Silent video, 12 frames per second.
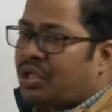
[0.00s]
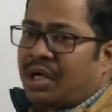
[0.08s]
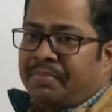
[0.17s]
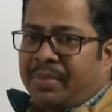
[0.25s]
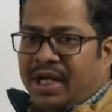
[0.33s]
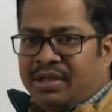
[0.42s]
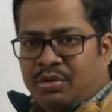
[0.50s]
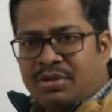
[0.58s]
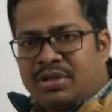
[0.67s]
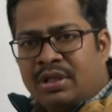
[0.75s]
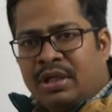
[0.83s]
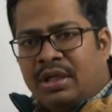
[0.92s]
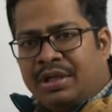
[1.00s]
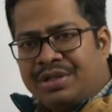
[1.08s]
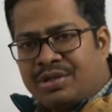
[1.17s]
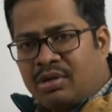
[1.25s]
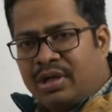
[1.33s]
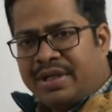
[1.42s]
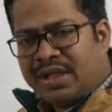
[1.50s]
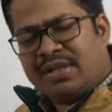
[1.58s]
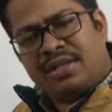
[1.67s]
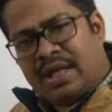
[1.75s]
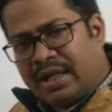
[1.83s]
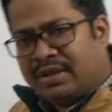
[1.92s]
combine those
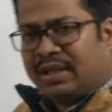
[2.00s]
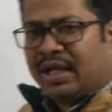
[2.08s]
installations and